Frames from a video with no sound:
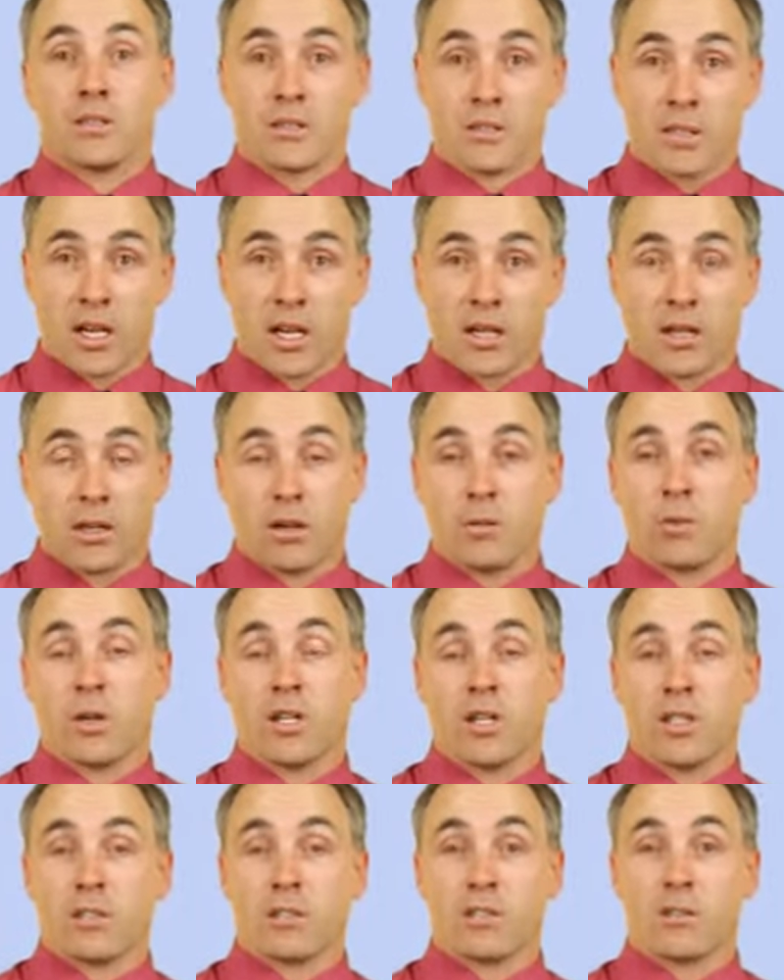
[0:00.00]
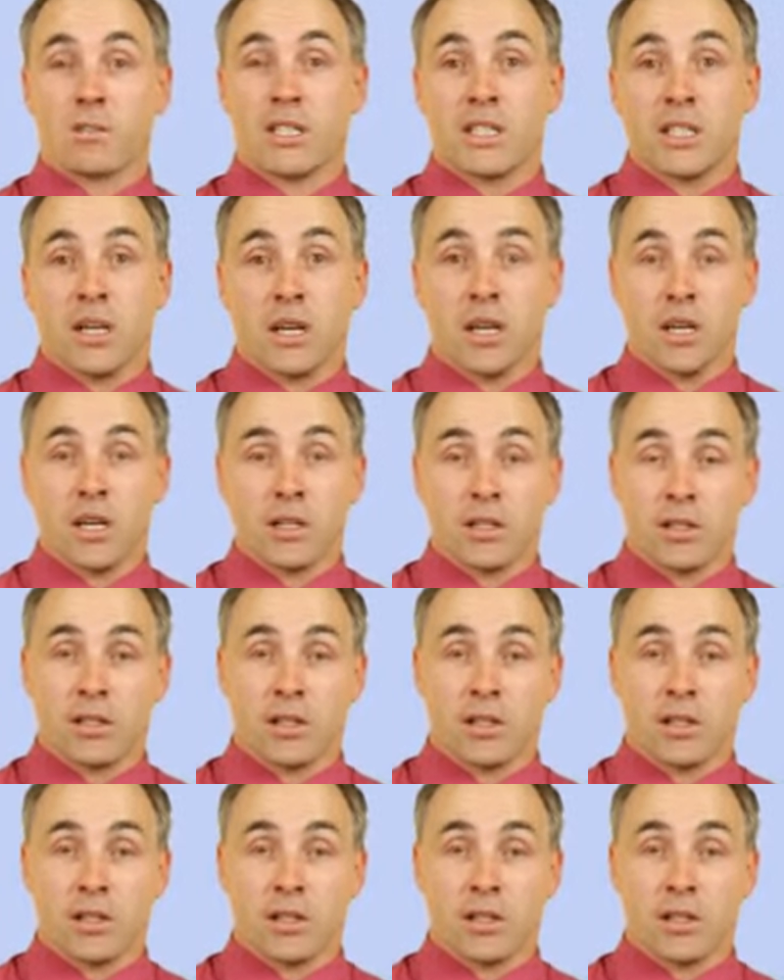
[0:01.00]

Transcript: deciding on what needs to be done,